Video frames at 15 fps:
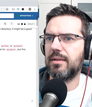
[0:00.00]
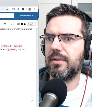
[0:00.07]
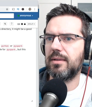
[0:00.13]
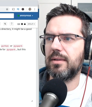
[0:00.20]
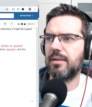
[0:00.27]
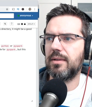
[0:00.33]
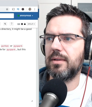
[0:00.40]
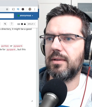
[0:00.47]

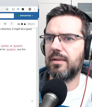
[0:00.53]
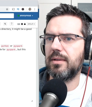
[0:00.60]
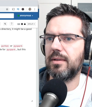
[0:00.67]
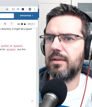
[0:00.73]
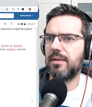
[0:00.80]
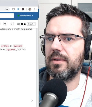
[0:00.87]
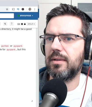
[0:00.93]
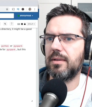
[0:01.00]

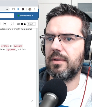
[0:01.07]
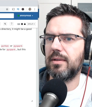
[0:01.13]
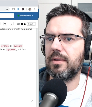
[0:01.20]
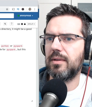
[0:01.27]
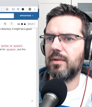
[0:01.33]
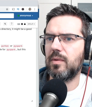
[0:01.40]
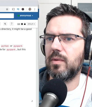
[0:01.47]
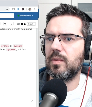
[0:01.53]

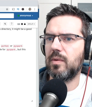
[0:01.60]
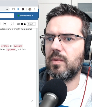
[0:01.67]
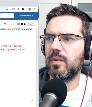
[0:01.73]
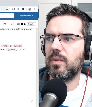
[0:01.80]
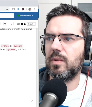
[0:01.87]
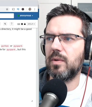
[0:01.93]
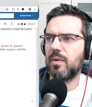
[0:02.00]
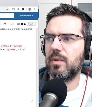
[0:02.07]

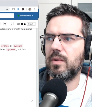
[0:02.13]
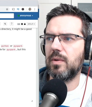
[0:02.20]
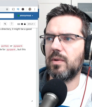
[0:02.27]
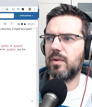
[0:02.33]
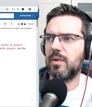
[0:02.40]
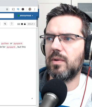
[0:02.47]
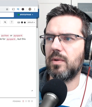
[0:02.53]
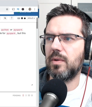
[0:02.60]

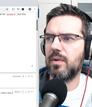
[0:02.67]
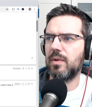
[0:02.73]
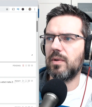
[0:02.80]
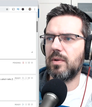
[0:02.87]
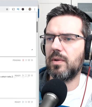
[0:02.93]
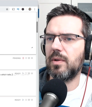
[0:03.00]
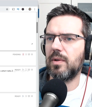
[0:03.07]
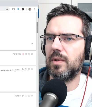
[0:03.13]

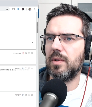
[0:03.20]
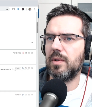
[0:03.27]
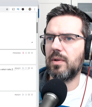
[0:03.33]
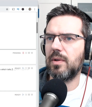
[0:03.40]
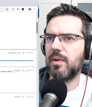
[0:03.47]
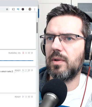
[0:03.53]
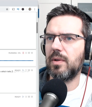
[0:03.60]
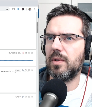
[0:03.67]

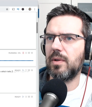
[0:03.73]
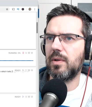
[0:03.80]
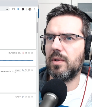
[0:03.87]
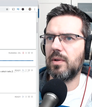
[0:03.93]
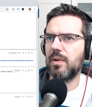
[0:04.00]
(no one is talking)